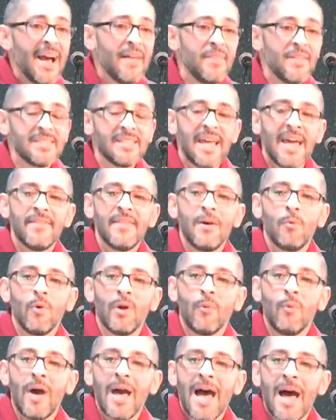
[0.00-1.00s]
And this, and then
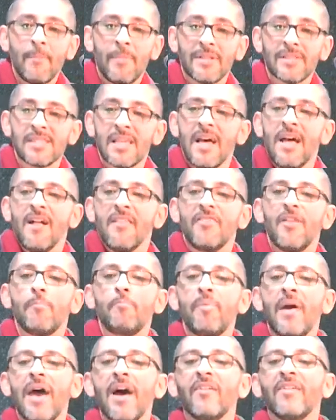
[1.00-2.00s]
what, what happens? The
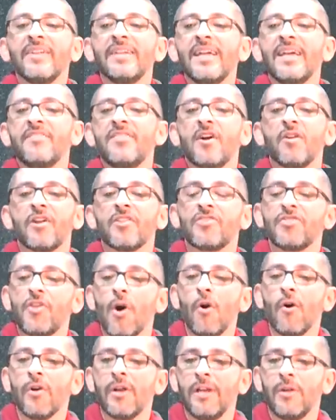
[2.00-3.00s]
parent in their
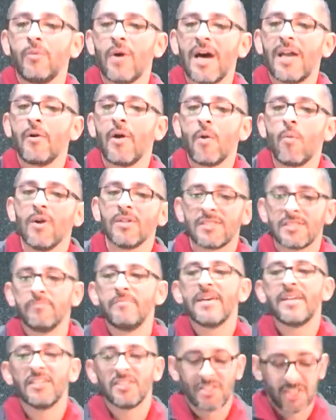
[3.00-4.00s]
authority right away wants to
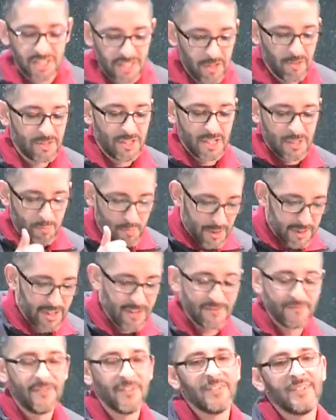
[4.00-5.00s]
make excuses, put
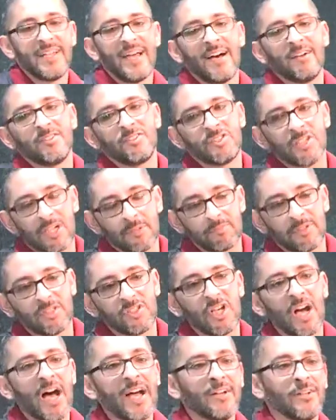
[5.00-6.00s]
their foot down, shut up the
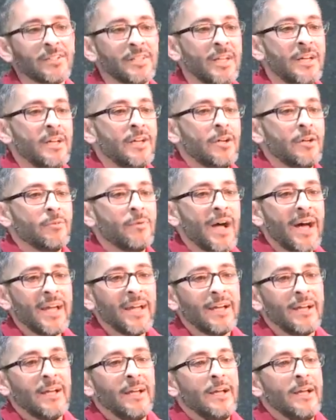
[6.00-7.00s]
child,
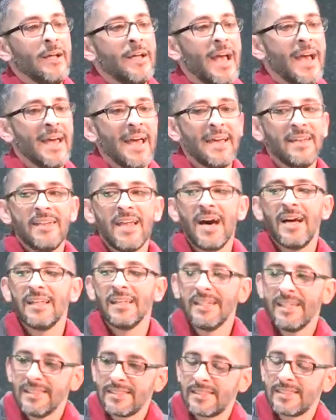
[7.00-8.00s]
right? And, and
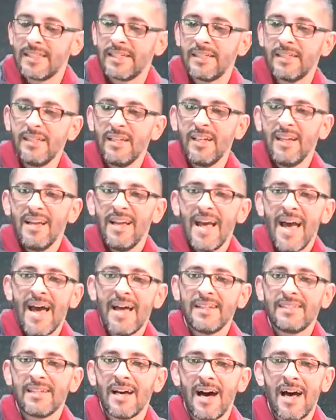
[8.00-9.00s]
not listen
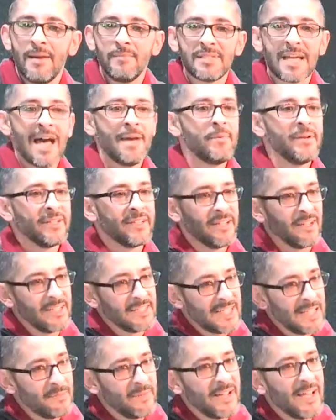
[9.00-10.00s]
at times. I've been guilty.
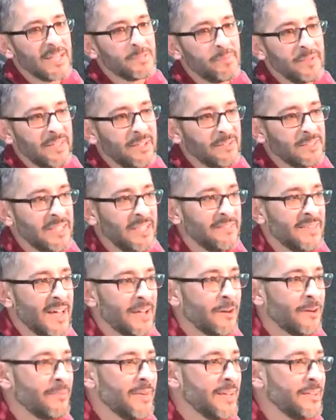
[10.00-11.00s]
Has anybody else been guilty of
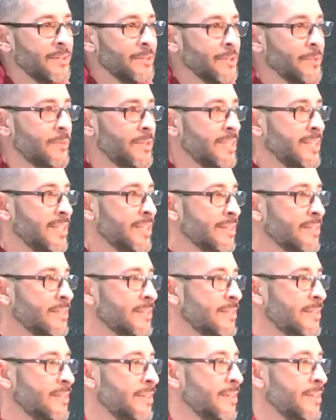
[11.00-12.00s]
that, or am I the only one in here?
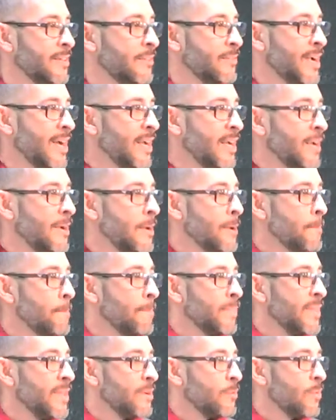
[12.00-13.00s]
Right?
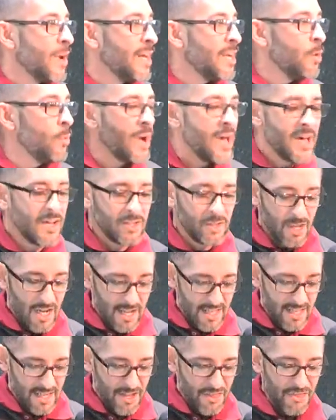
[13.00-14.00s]
Right
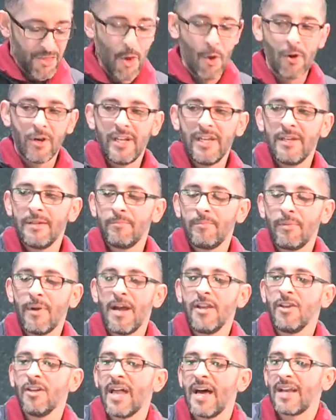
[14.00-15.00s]
away, in authority, and
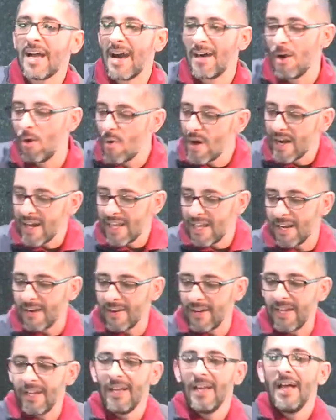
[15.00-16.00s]
you're like, I don't want to hear
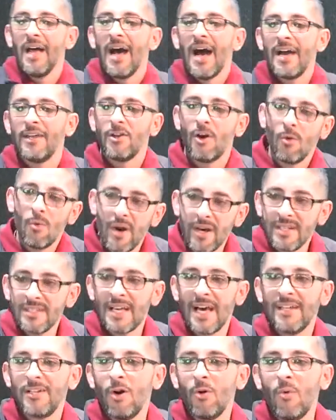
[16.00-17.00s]
it. I don't want.
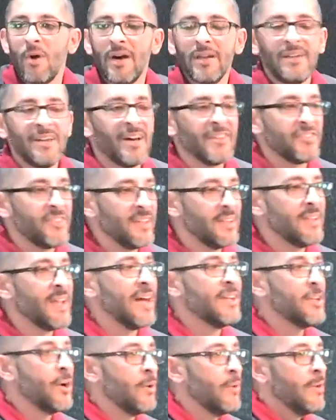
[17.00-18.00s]
It. I don't want nothing.
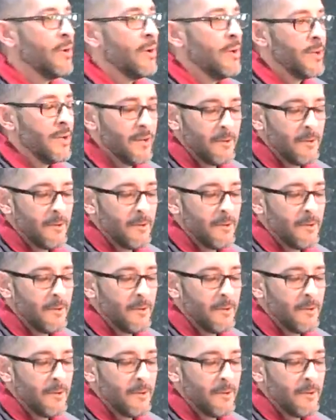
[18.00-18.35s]
I don't.